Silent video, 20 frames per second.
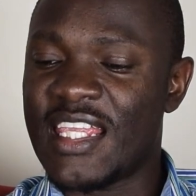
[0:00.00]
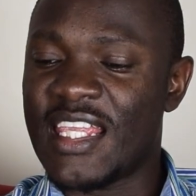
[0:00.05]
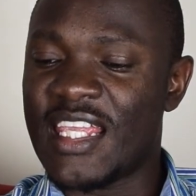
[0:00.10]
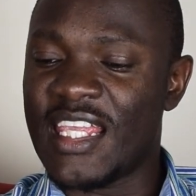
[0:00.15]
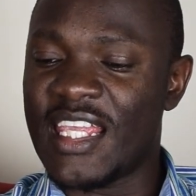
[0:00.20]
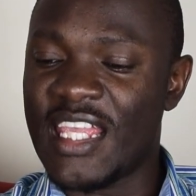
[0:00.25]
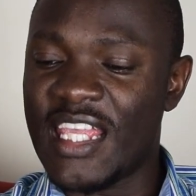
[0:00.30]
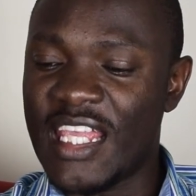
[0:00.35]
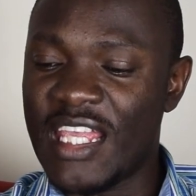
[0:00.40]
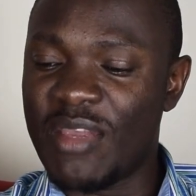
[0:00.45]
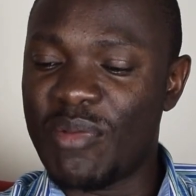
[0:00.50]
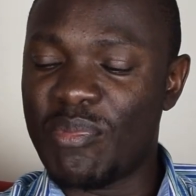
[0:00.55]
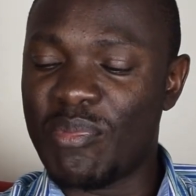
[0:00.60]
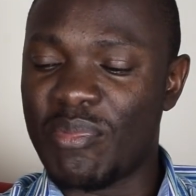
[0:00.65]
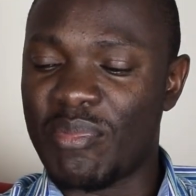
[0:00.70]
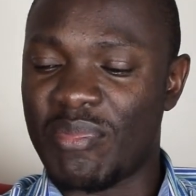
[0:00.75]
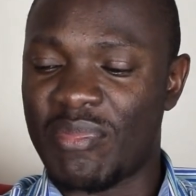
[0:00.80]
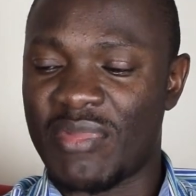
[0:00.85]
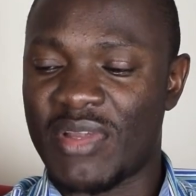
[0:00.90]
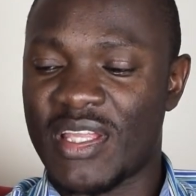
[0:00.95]

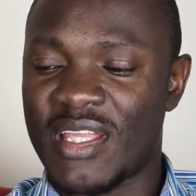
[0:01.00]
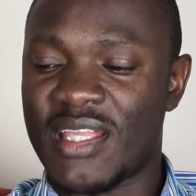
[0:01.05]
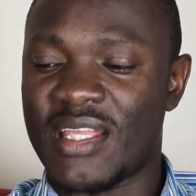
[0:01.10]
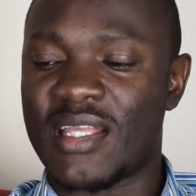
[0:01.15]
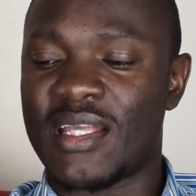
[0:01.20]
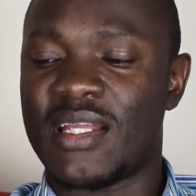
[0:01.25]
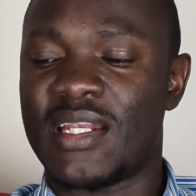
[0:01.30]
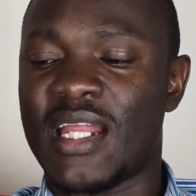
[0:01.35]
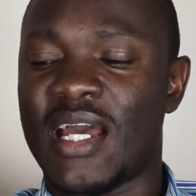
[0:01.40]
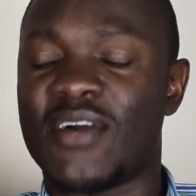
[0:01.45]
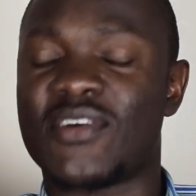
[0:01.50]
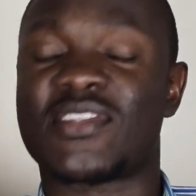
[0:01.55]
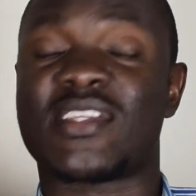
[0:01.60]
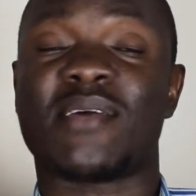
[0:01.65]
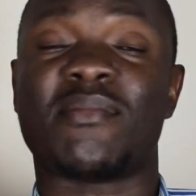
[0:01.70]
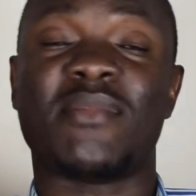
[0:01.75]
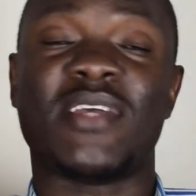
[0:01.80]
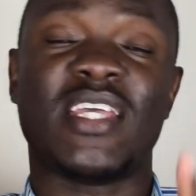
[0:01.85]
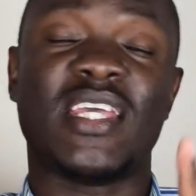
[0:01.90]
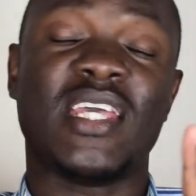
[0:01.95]
Im. Now,
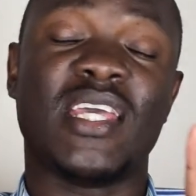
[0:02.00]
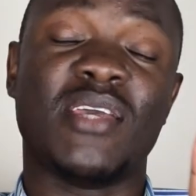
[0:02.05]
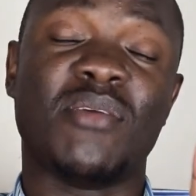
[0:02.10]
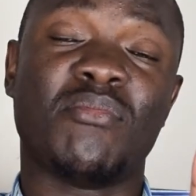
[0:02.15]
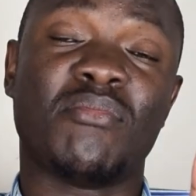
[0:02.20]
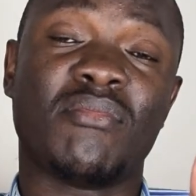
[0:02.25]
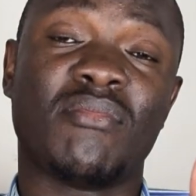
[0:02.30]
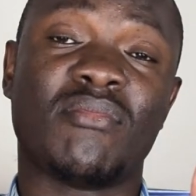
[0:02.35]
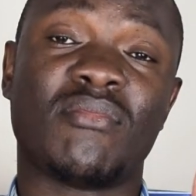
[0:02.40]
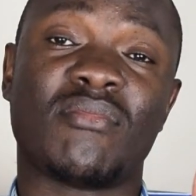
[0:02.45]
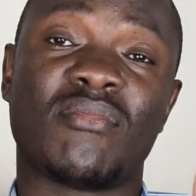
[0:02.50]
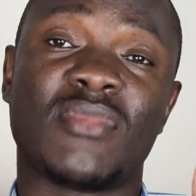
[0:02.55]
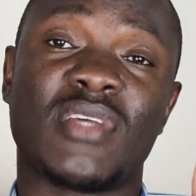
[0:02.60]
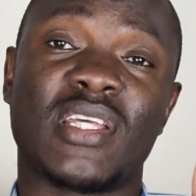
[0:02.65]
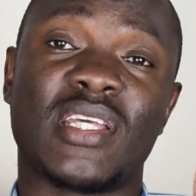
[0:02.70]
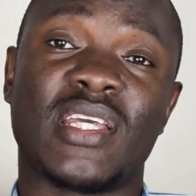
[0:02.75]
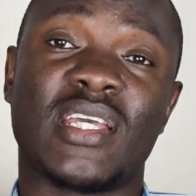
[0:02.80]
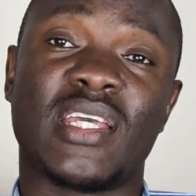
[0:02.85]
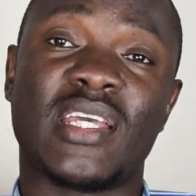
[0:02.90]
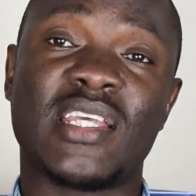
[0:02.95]
some im
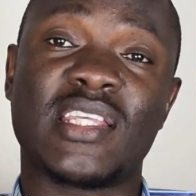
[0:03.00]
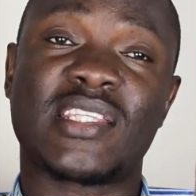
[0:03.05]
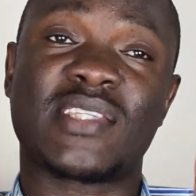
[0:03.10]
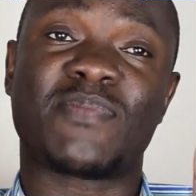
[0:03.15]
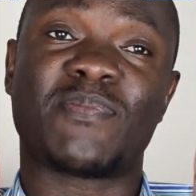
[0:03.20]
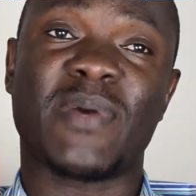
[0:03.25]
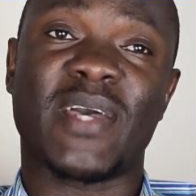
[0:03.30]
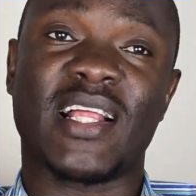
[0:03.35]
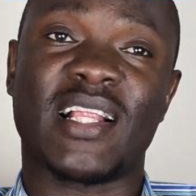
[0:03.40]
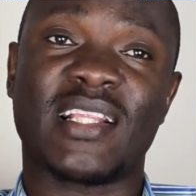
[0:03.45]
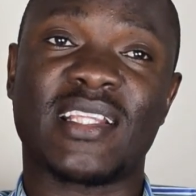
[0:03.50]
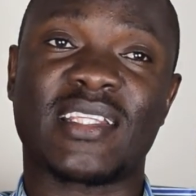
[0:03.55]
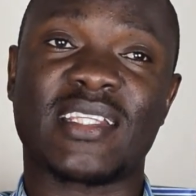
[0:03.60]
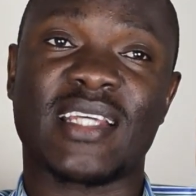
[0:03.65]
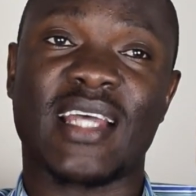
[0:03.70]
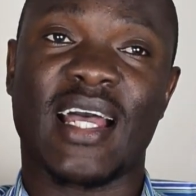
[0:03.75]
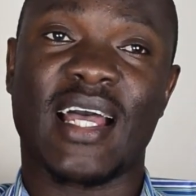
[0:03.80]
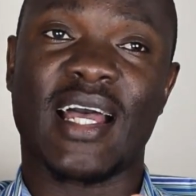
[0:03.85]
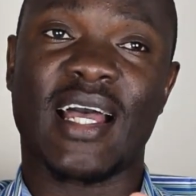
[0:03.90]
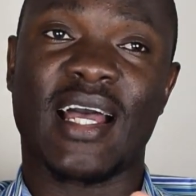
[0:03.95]
is spelled
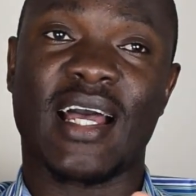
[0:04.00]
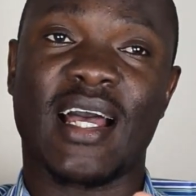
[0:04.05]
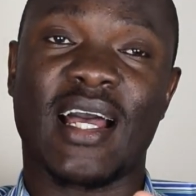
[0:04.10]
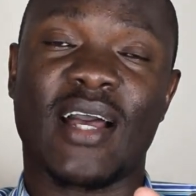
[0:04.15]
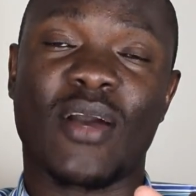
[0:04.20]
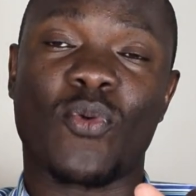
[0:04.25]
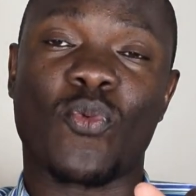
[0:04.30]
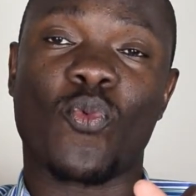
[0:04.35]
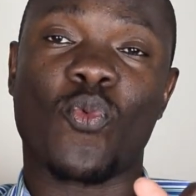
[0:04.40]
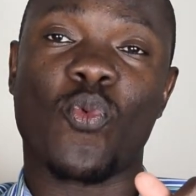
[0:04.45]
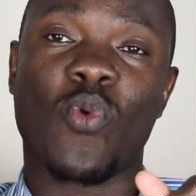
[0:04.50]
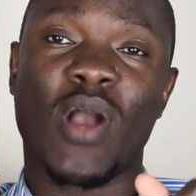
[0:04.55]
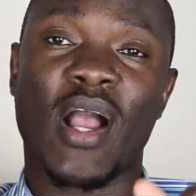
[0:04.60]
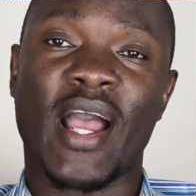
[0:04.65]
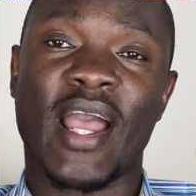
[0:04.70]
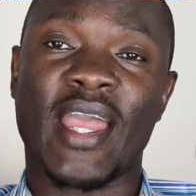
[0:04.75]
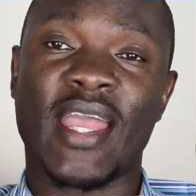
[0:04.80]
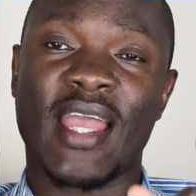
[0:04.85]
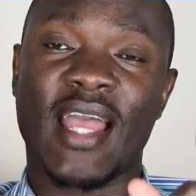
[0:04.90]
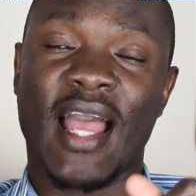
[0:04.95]

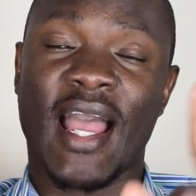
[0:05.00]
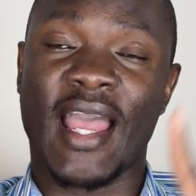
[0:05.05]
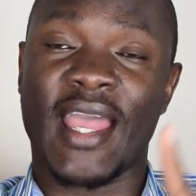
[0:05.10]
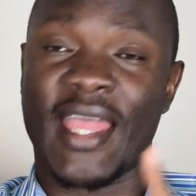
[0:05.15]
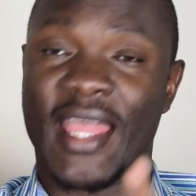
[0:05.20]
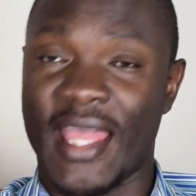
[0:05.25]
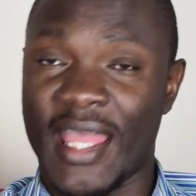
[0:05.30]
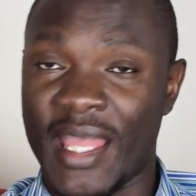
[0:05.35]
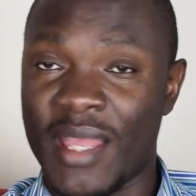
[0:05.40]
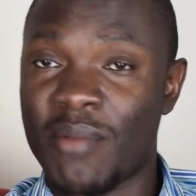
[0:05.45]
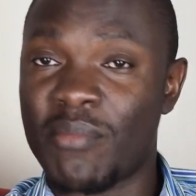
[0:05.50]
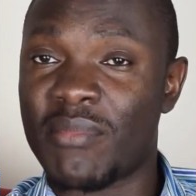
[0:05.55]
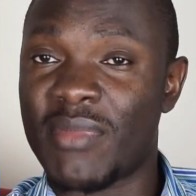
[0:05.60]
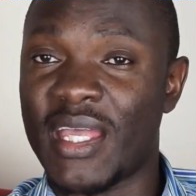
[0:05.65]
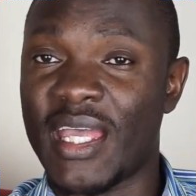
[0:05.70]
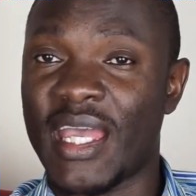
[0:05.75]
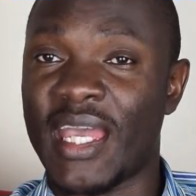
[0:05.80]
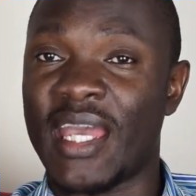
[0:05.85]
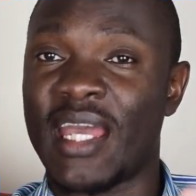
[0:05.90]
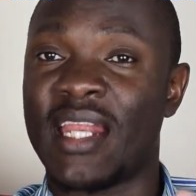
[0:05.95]
Y-I-M
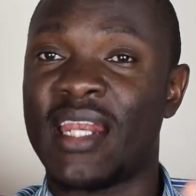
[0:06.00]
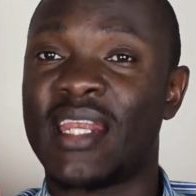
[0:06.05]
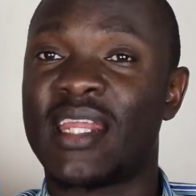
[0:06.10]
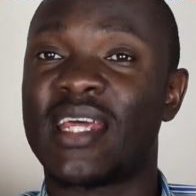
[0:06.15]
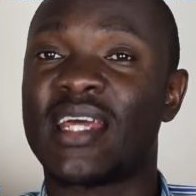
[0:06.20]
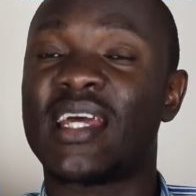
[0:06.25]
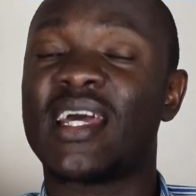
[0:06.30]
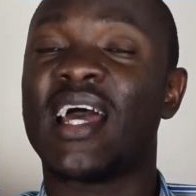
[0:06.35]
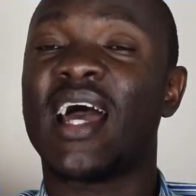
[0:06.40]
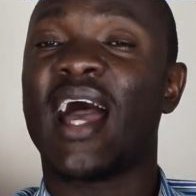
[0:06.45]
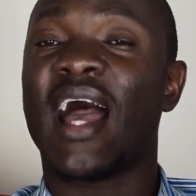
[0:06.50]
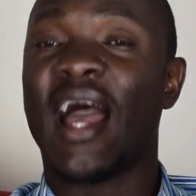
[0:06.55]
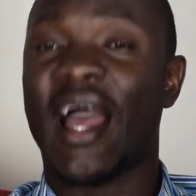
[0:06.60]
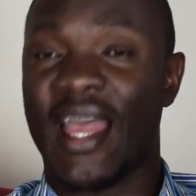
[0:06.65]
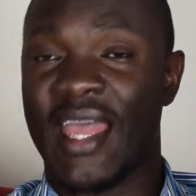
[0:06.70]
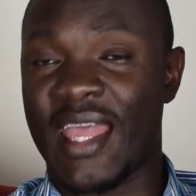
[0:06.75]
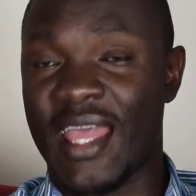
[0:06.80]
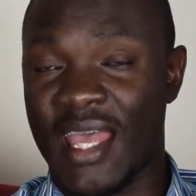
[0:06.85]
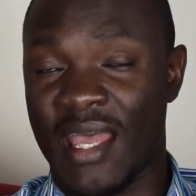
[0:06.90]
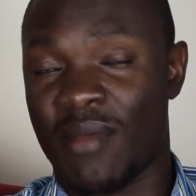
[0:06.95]
and
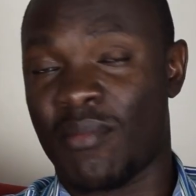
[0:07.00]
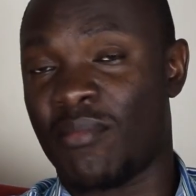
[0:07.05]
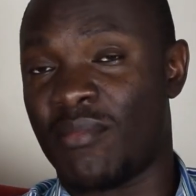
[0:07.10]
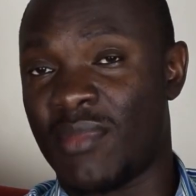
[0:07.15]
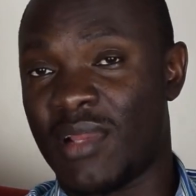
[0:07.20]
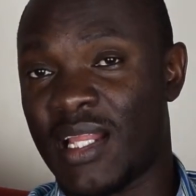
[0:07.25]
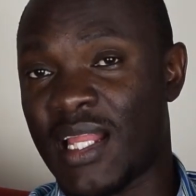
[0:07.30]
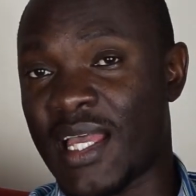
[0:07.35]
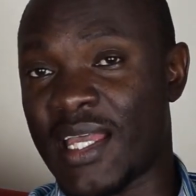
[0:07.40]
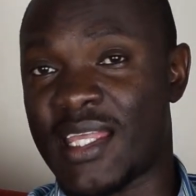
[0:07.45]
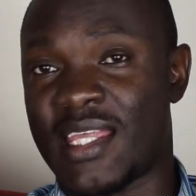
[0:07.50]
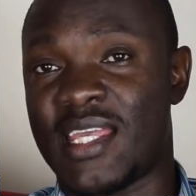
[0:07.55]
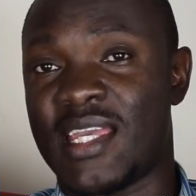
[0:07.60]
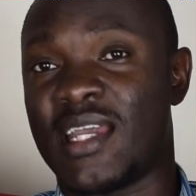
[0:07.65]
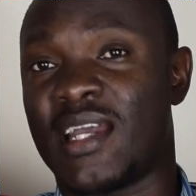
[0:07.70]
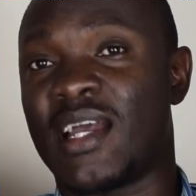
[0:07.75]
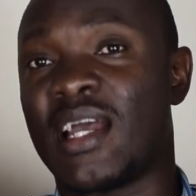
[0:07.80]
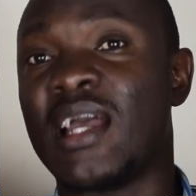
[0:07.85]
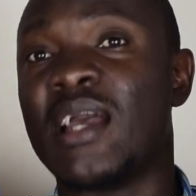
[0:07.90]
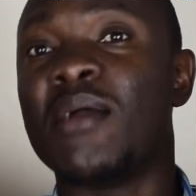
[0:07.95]
I-M, like
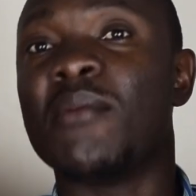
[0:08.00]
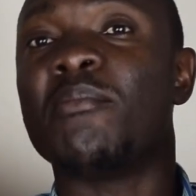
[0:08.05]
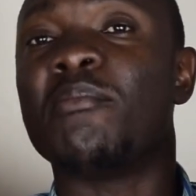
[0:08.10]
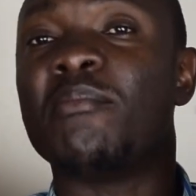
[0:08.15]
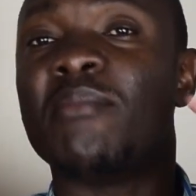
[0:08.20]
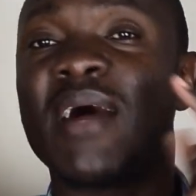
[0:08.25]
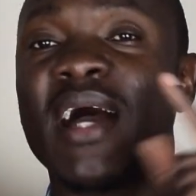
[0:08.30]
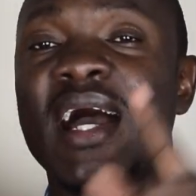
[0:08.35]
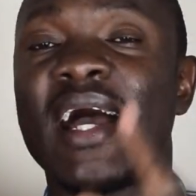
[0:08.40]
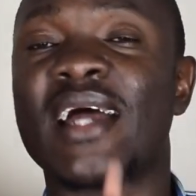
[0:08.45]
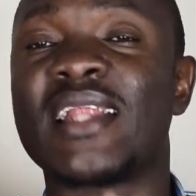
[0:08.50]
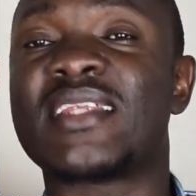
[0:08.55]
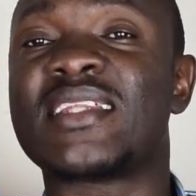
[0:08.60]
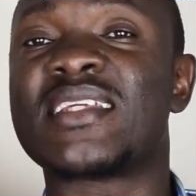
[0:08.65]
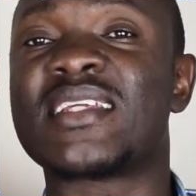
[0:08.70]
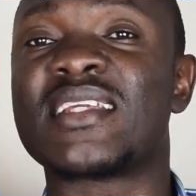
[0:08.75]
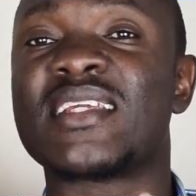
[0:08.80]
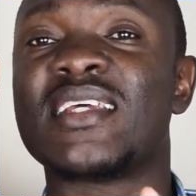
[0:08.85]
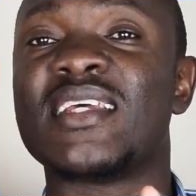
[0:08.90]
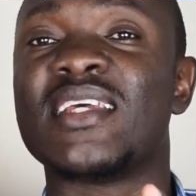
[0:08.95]
here.
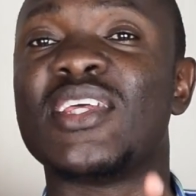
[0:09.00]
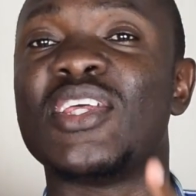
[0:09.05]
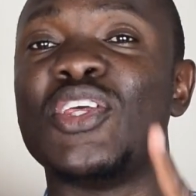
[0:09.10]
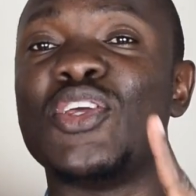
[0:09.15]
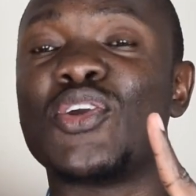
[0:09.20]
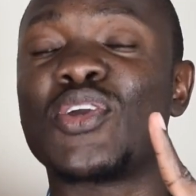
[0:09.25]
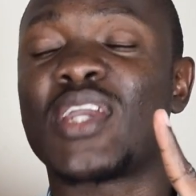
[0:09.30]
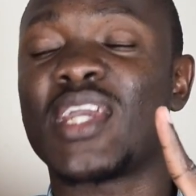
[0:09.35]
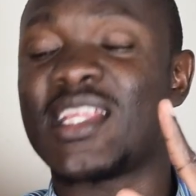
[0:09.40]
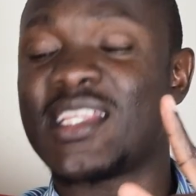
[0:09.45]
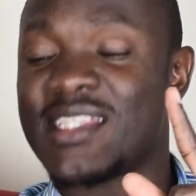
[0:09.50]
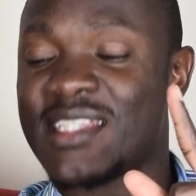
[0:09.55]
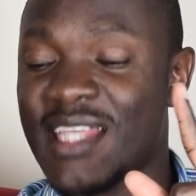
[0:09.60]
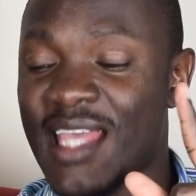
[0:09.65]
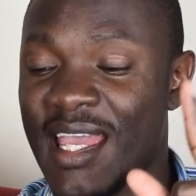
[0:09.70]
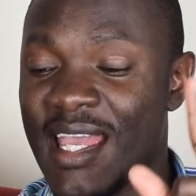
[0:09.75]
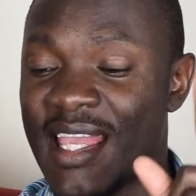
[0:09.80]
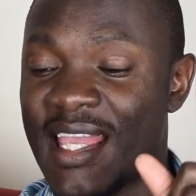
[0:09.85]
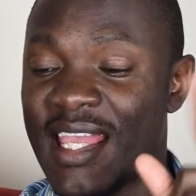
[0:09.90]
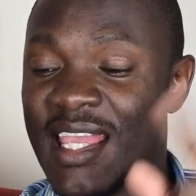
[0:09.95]
But you can
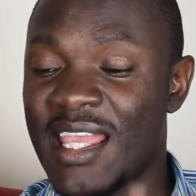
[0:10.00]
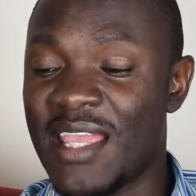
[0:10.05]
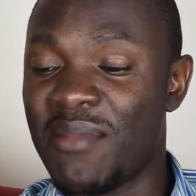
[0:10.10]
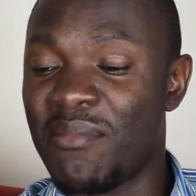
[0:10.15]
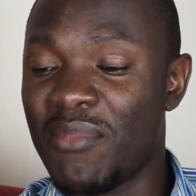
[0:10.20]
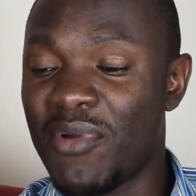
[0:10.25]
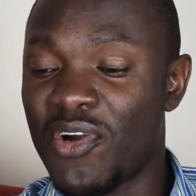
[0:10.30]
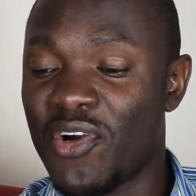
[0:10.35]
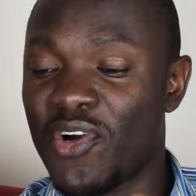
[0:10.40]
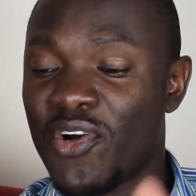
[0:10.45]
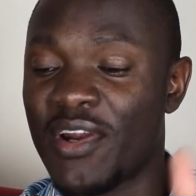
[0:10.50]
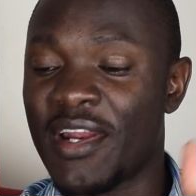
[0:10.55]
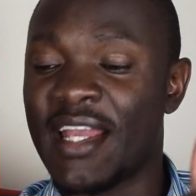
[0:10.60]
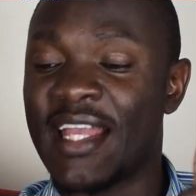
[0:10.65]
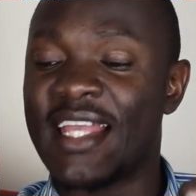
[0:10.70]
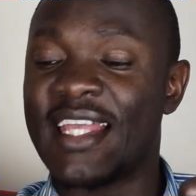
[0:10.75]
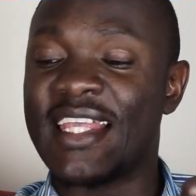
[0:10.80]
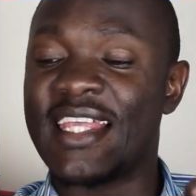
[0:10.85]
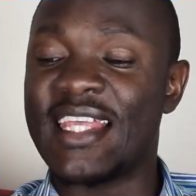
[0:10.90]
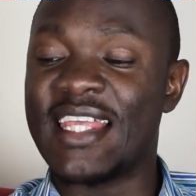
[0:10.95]
say im or
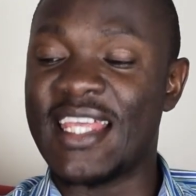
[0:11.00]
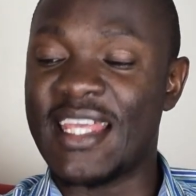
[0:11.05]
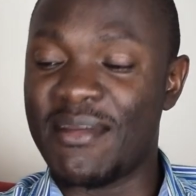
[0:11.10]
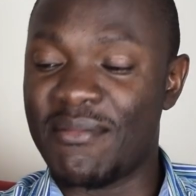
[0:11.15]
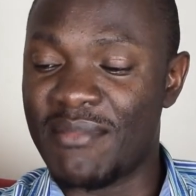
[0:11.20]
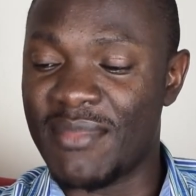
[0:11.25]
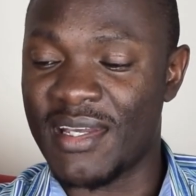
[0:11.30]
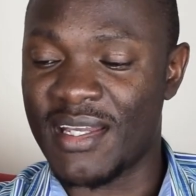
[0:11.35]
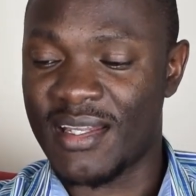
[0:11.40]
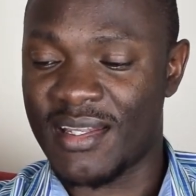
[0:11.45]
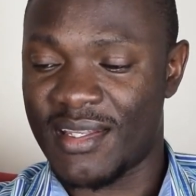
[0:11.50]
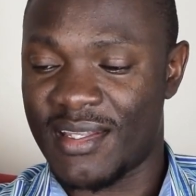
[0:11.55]
yim.